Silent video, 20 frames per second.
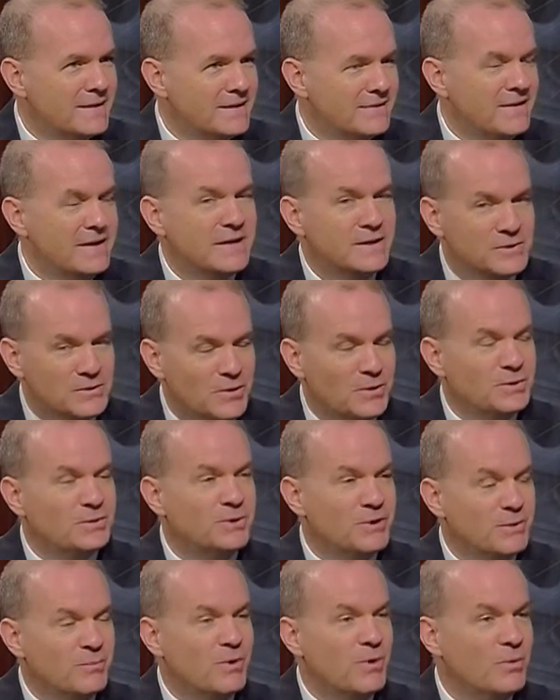And then it dawned
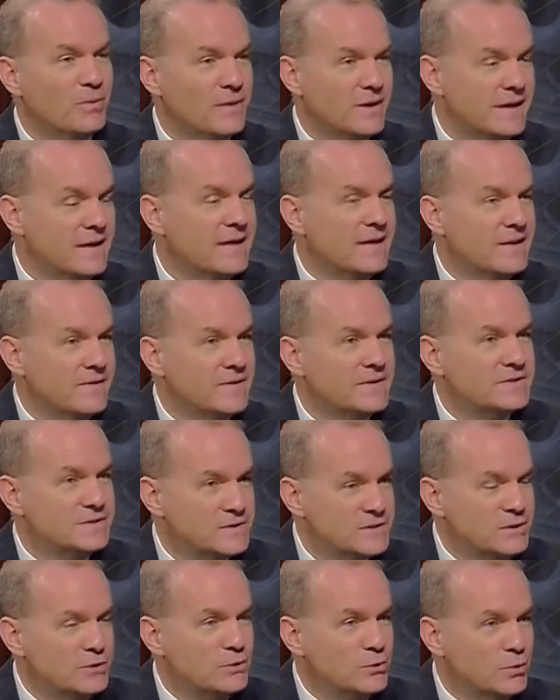on them, oh, this is
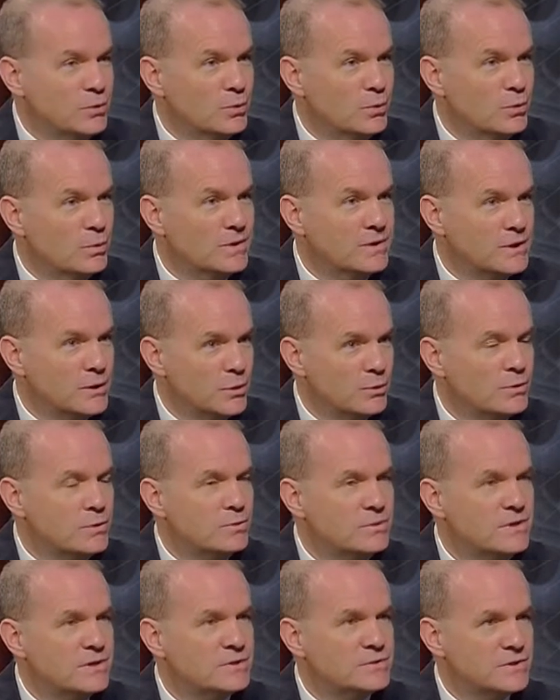the new, new
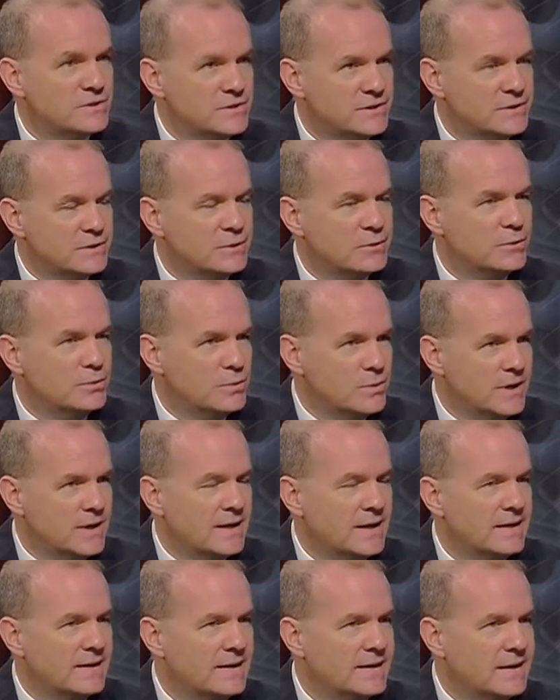districts and the new
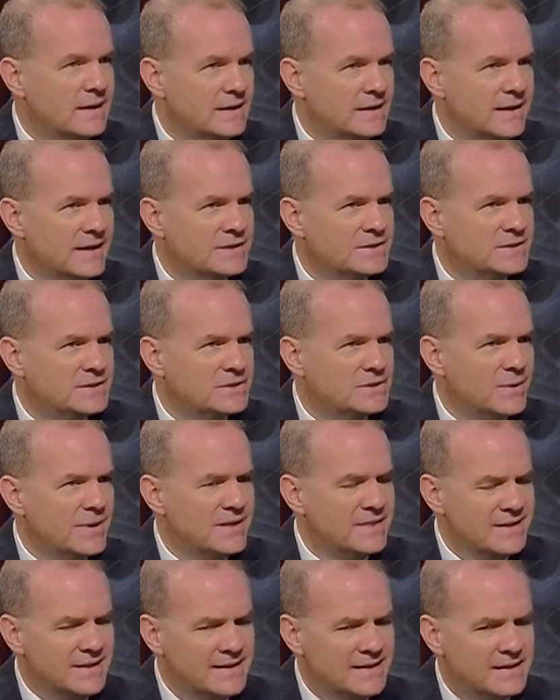election. So I
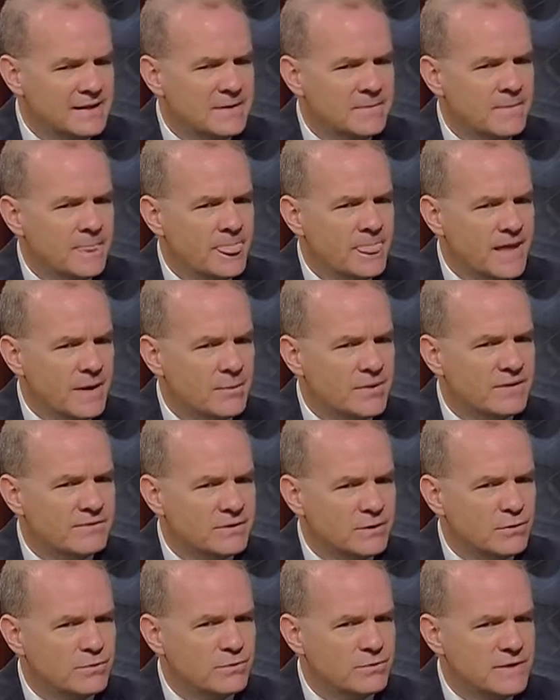think that we have
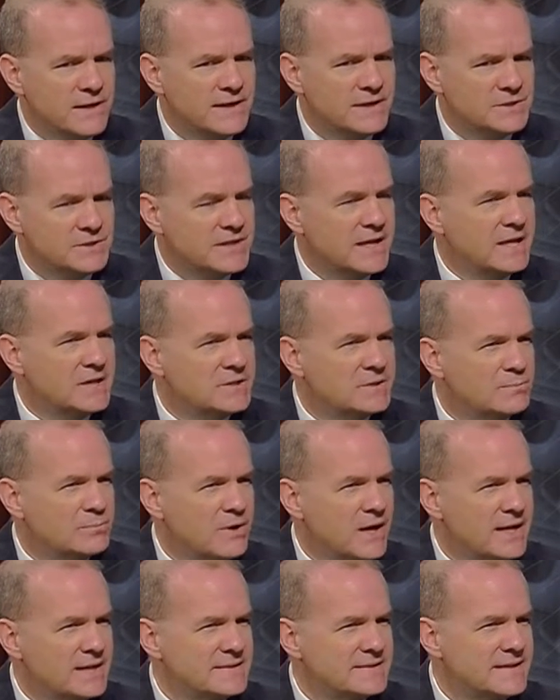to go through that education
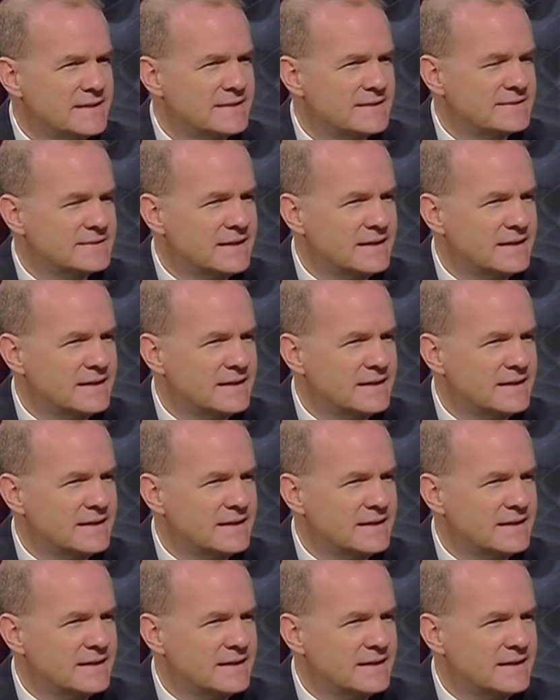process,